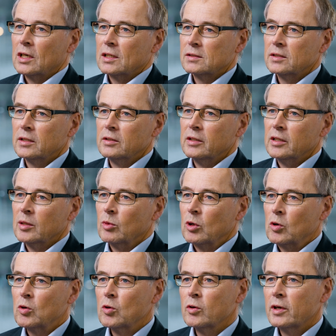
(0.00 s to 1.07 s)
A
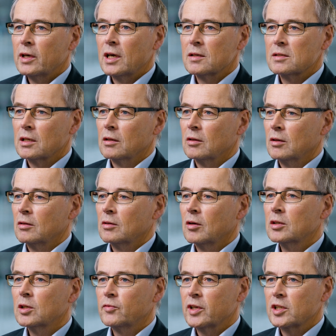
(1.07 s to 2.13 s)
CDMO has a
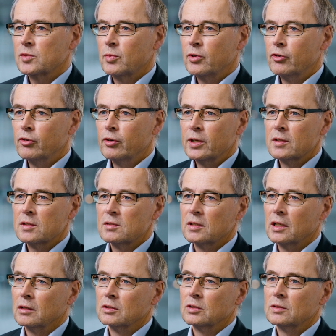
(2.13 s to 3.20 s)
lot of experience
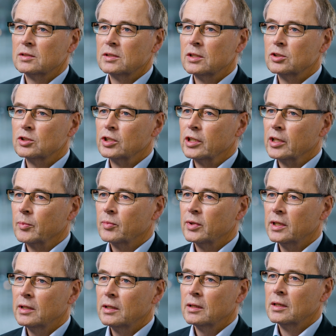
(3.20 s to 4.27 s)
in
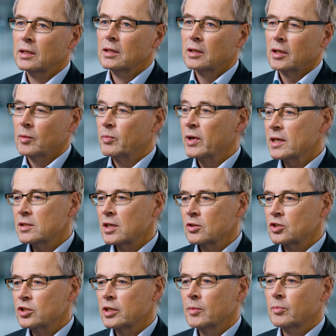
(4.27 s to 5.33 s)
cGMP, in basic
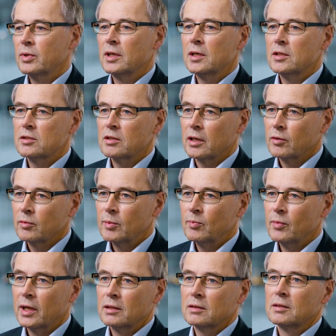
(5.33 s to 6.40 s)
GMPs,
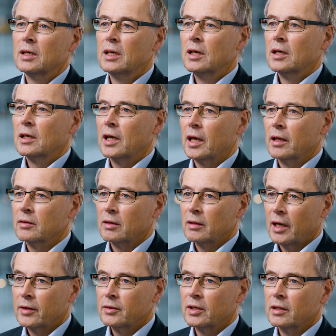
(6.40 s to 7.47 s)
equipment,
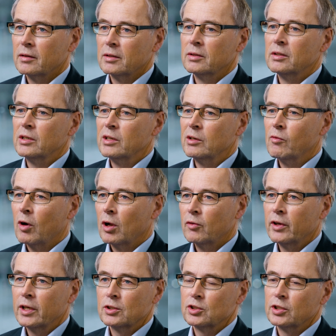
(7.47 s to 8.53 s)
and in the
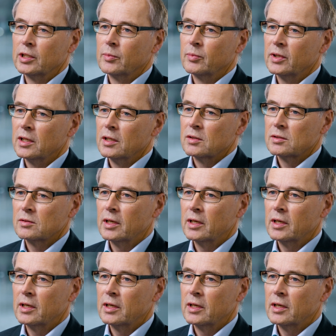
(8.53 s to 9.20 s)
evolving GMPs.